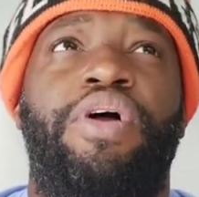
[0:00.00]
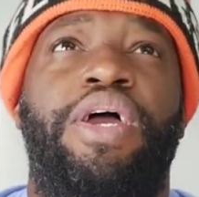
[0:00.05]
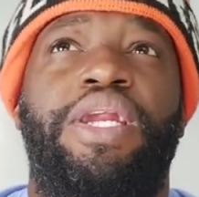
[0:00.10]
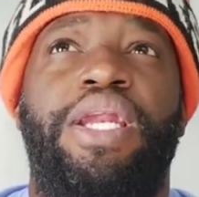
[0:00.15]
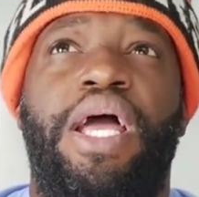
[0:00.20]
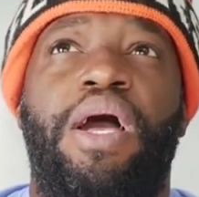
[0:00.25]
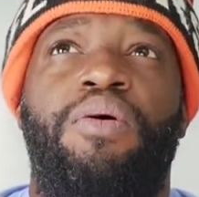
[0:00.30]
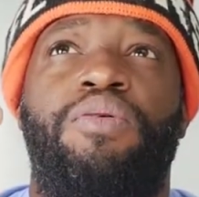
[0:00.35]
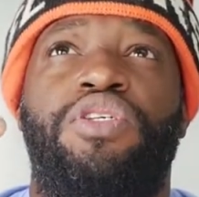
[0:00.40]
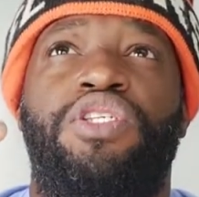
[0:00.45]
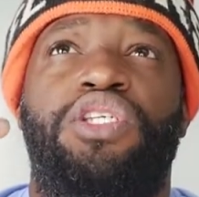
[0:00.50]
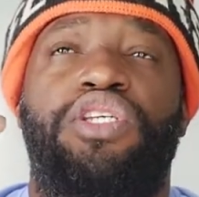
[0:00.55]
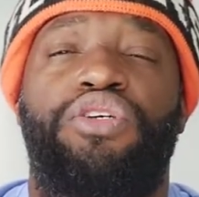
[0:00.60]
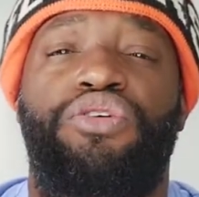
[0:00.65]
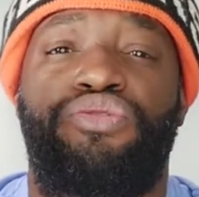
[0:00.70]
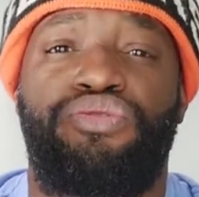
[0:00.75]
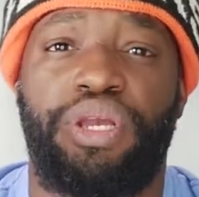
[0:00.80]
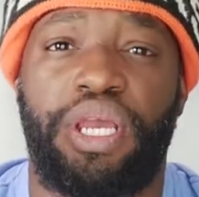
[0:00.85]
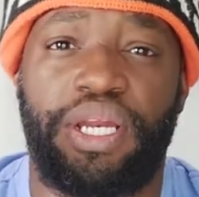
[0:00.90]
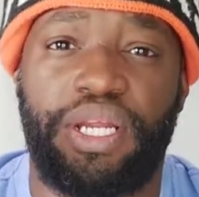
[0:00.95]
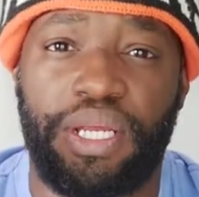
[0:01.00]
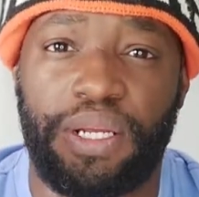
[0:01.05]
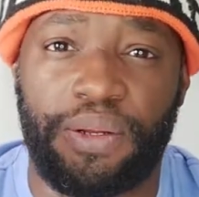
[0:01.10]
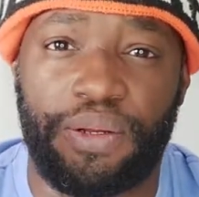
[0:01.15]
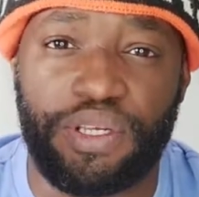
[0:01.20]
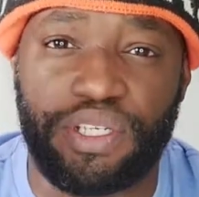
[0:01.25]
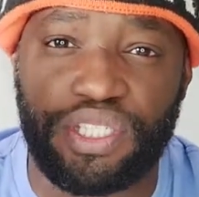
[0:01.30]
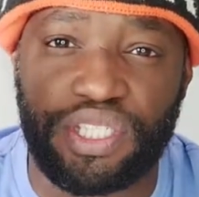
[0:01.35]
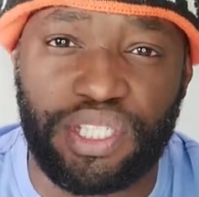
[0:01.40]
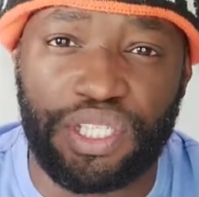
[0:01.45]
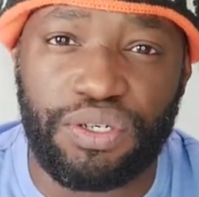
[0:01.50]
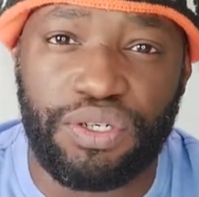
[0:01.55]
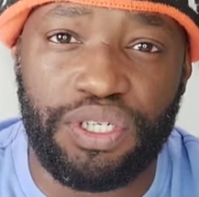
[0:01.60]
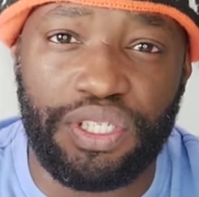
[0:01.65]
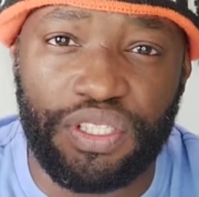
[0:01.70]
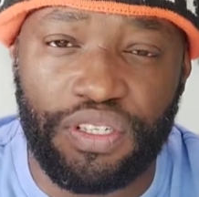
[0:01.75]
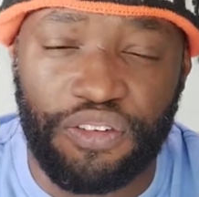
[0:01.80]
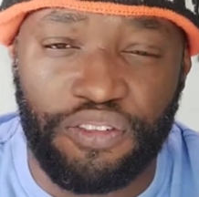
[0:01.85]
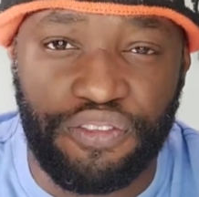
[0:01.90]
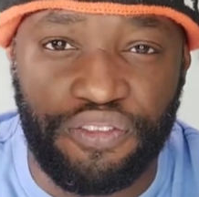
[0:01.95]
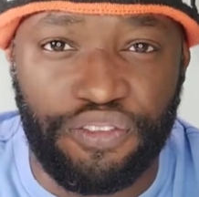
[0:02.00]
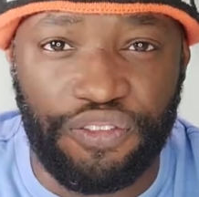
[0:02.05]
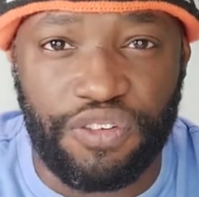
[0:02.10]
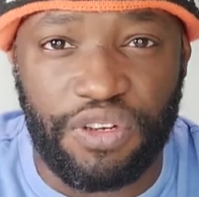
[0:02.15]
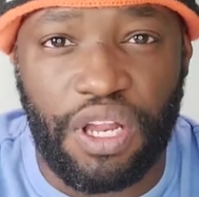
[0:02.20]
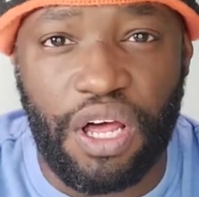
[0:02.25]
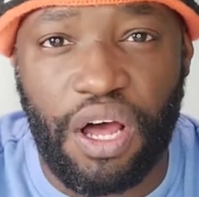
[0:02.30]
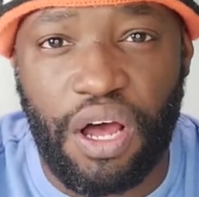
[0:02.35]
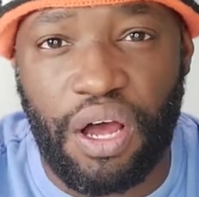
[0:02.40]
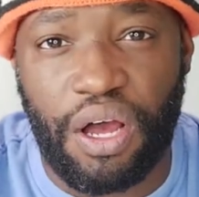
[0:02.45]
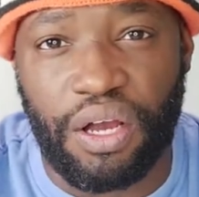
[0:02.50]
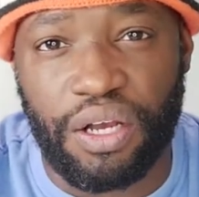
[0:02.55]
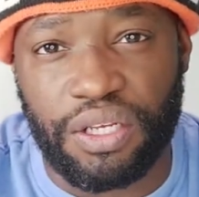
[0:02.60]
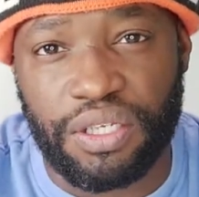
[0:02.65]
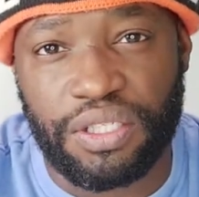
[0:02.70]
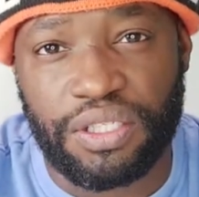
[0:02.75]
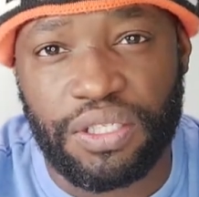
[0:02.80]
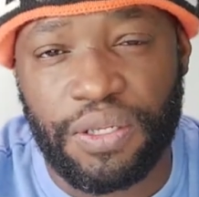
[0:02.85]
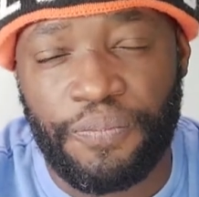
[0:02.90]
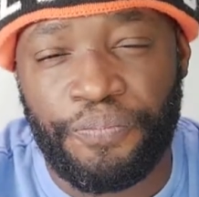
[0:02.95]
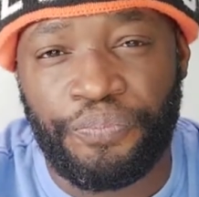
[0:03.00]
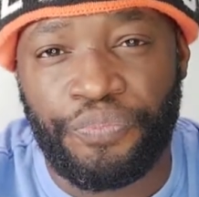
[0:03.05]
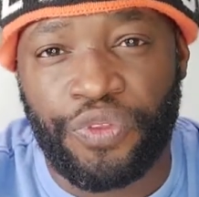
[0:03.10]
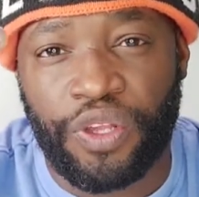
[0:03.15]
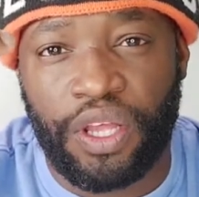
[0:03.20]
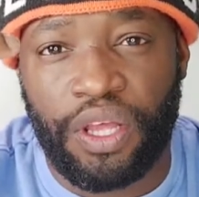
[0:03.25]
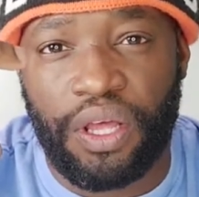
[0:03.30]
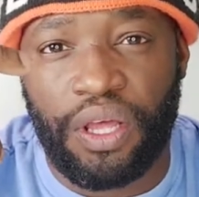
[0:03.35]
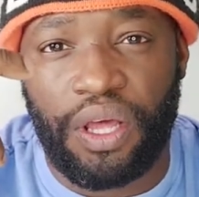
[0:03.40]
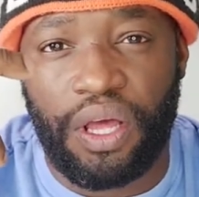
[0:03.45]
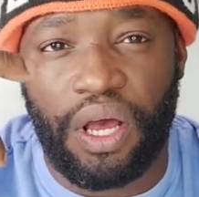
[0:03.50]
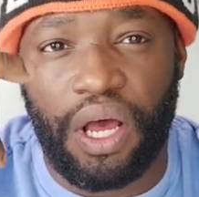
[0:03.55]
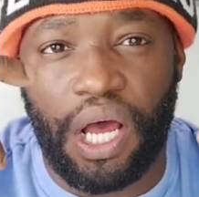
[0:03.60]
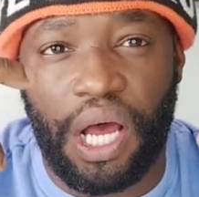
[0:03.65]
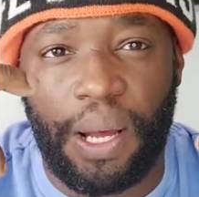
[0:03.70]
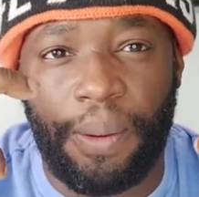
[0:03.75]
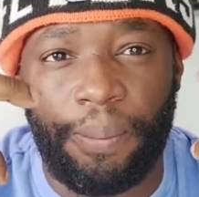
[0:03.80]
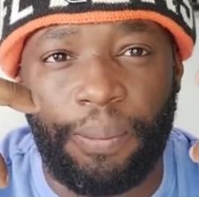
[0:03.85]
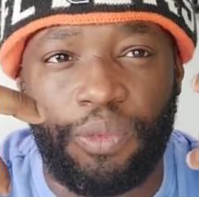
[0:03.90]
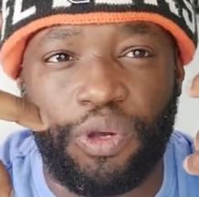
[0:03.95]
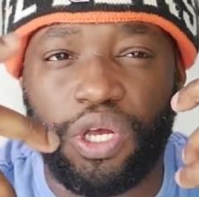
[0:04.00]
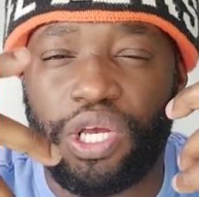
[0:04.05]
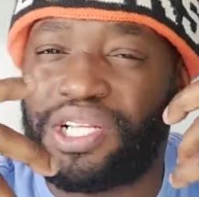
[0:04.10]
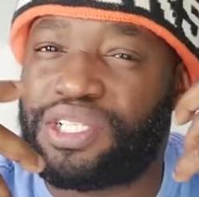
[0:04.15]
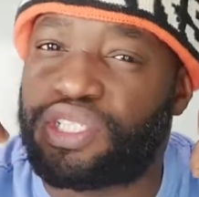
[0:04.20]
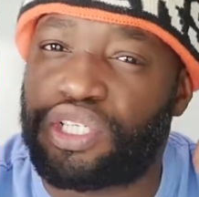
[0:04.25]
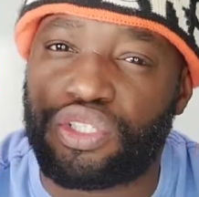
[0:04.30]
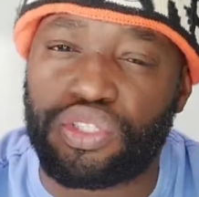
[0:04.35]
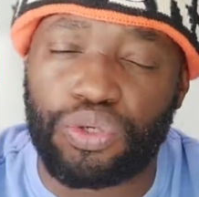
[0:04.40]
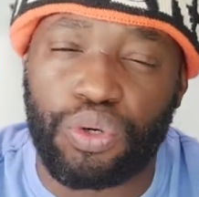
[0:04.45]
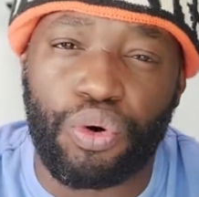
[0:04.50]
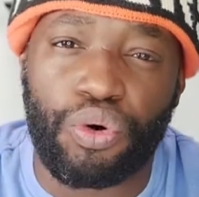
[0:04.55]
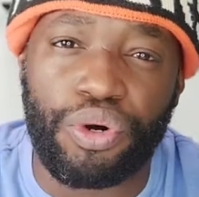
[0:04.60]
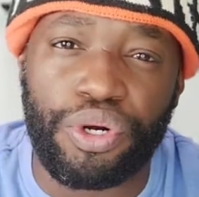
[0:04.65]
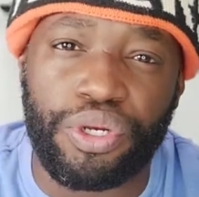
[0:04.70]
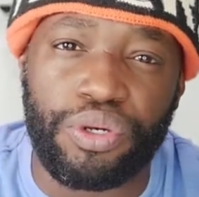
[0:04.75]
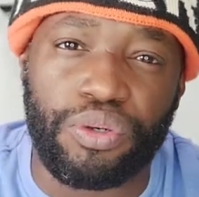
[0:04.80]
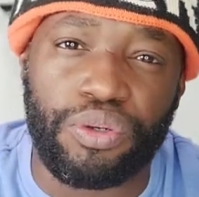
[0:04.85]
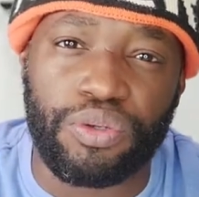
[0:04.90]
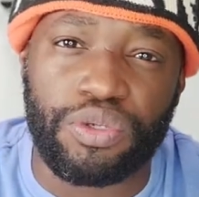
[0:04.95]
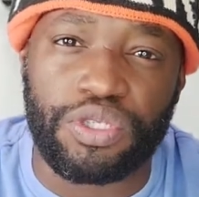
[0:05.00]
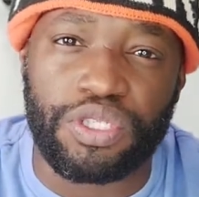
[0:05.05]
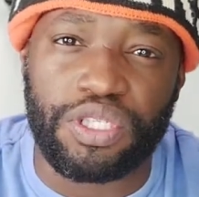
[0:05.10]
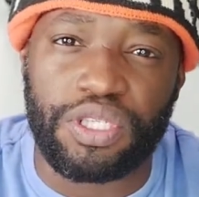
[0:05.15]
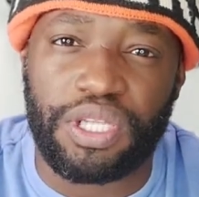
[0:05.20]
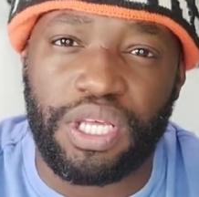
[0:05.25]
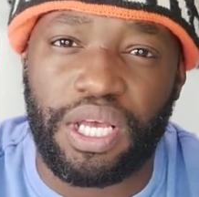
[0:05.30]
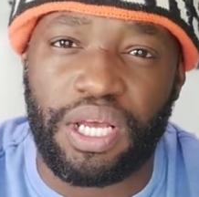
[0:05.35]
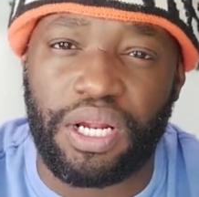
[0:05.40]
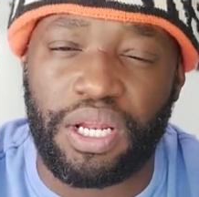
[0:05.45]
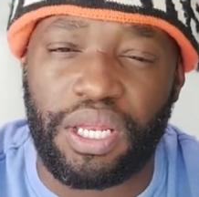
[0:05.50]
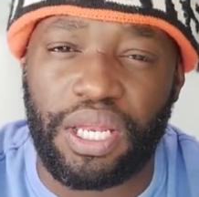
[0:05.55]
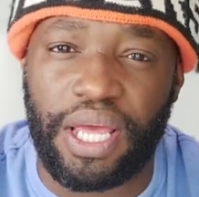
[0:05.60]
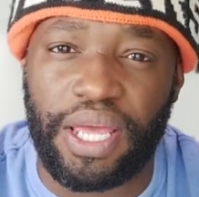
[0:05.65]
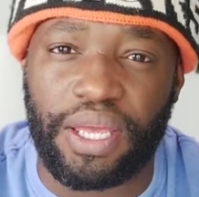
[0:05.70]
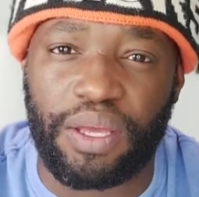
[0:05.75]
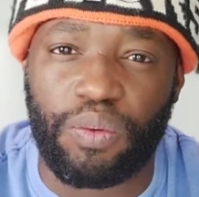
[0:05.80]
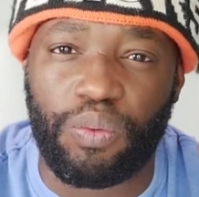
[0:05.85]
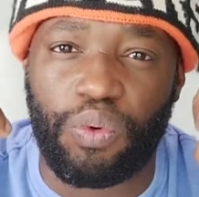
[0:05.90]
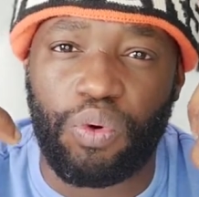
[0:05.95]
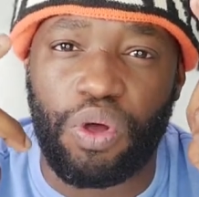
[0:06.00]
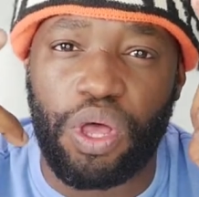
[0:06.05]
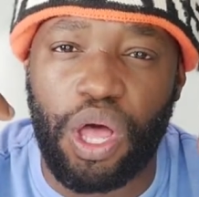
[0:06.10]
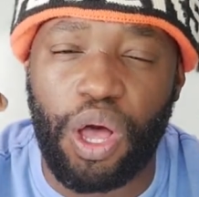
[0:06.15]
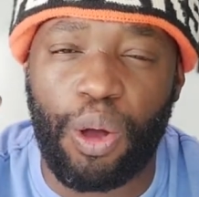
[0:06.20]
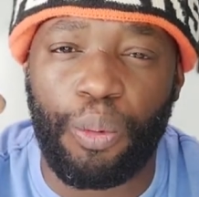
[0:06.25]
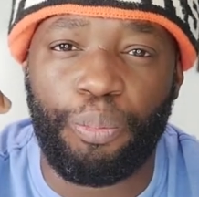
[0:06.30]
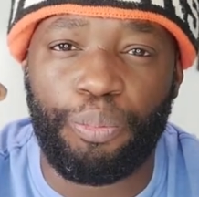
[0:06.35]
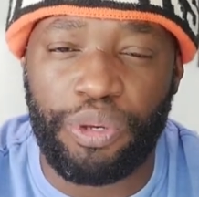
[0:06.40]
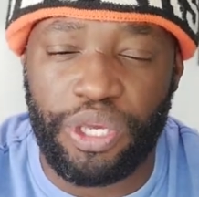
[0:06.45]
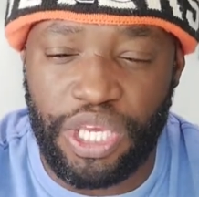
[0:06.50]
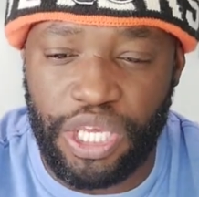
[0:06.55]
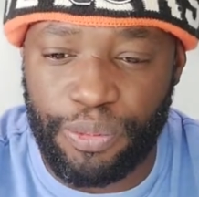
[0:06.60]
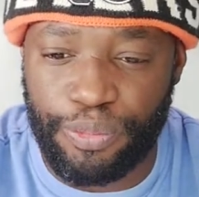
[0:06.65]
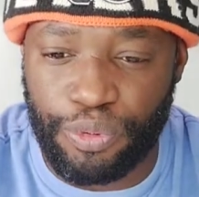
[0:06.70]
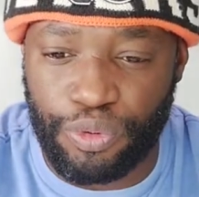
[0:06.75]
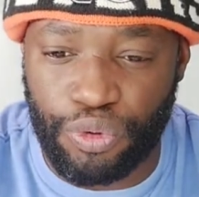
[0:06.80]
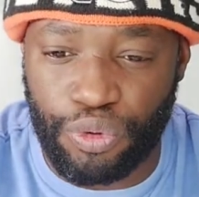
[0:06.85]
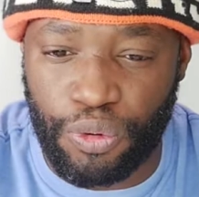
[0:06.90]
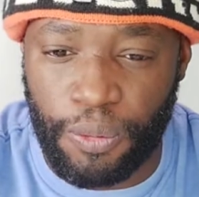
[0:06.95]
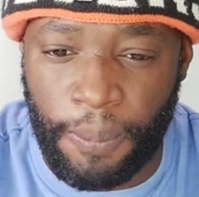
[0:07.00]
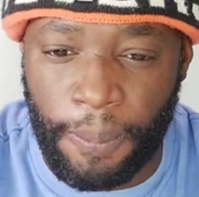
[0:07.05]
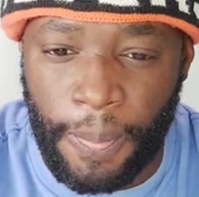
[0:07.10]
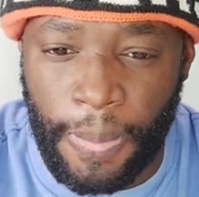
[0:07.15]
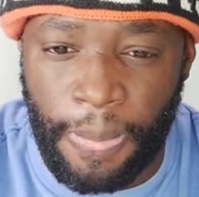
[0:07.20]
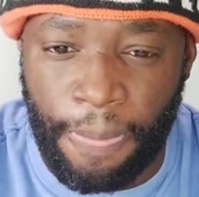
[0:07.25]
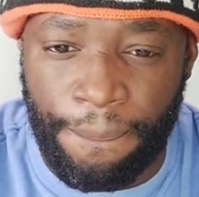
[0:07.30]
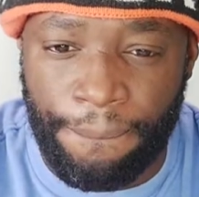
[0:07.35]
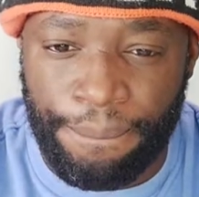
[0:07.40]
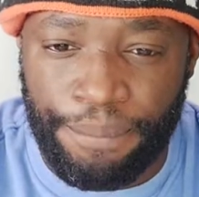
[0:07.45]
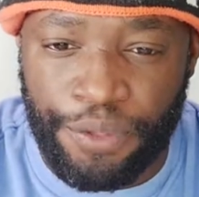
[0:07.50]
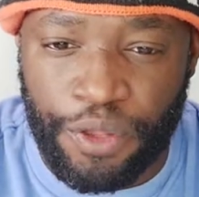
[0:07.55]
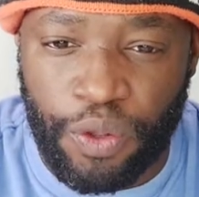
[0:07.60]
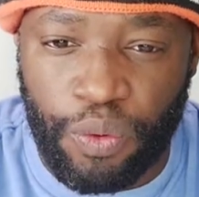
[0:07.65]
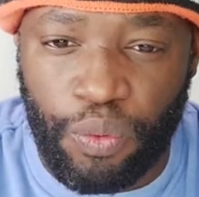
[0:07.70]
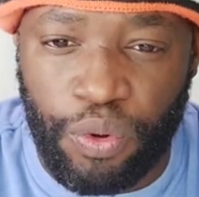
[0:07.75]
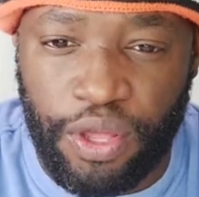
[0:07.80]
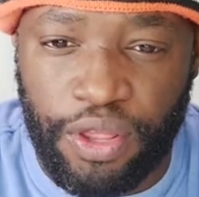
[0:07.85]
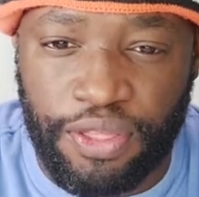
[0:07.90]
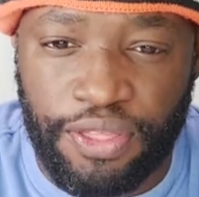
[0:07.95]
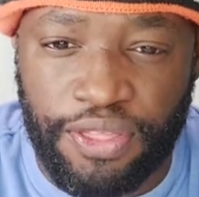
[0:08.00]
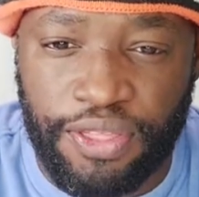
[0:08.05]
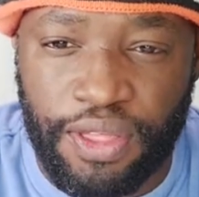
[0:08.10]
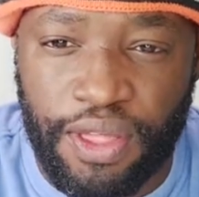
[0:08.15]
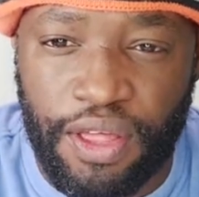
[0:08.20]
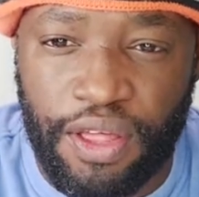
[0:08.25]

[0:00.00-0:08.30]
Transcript: right now is creating a series of vlogs and tutorials that like will help people with